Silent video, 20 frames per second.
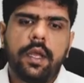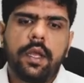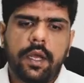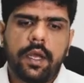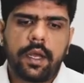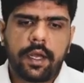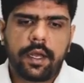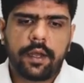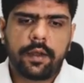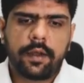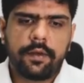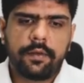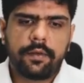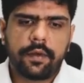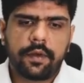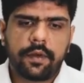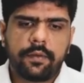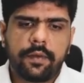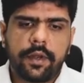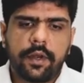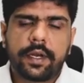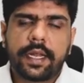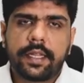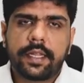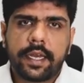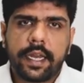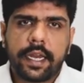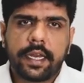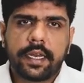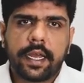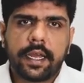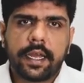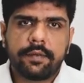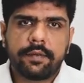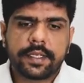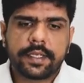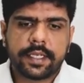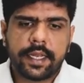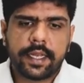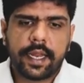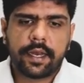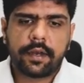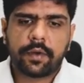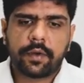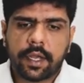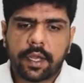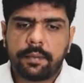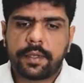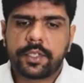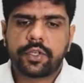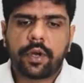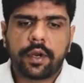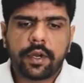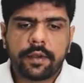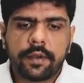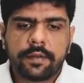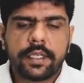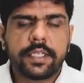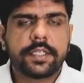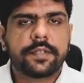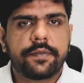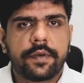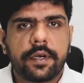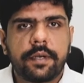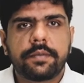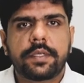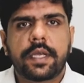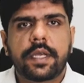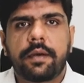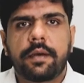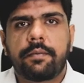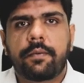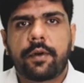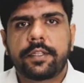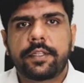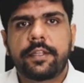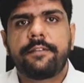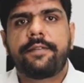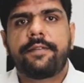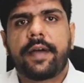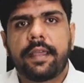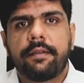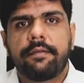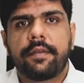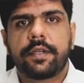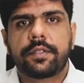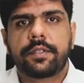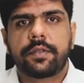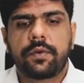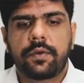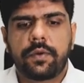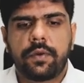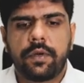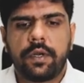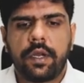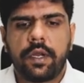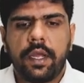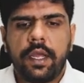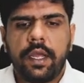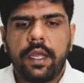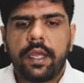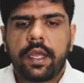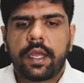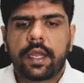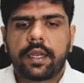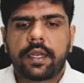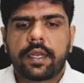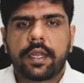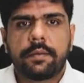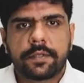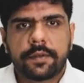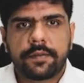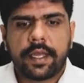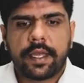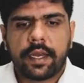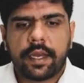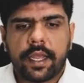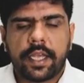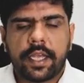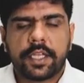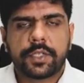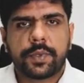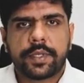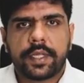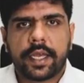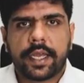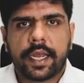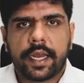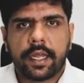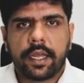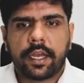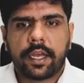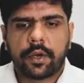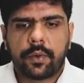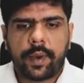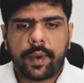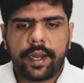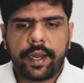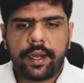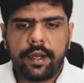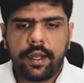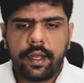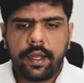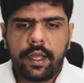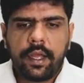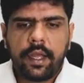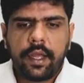Uh, we look at the data and we say that, okay, majority of these firms are more than five years old in terms of their age when they're getting acquired.